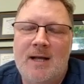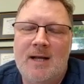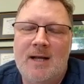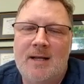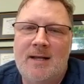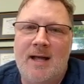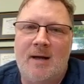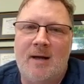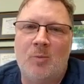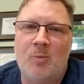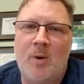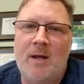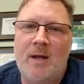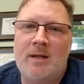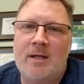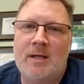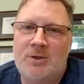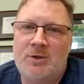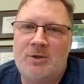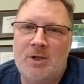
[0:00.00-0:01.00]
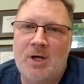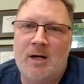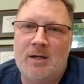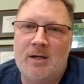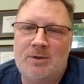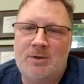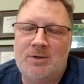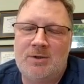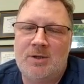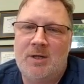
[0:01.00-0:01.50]
that when the
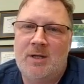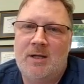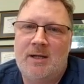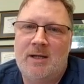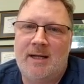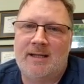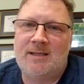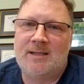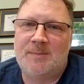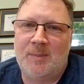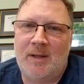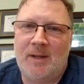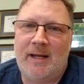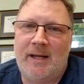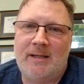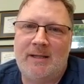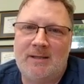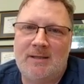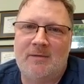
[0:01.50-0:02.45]
judge explained